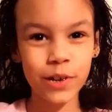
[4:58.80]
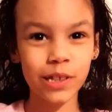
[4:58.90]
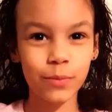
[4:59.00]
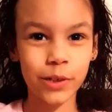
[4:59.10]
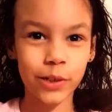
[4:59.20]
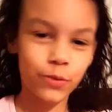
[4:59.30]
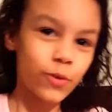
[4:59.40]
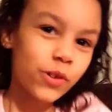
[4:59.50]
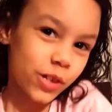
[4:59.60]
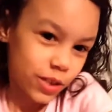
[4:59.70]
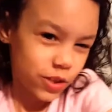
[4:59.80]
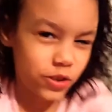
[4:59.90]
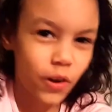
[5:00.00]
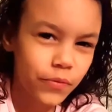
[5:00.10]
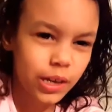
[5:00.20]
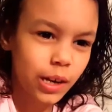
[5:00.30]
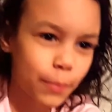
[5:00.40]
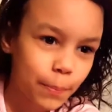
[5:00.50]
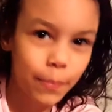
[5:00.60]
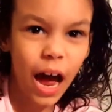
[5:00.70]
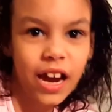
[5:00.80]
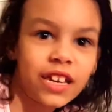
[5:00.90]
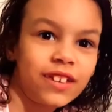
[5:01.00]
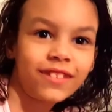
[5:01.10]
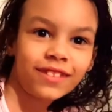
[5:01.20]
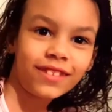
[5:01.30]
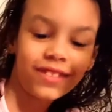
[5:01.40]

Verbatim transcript: you bring them to school, just stuff in your pocket.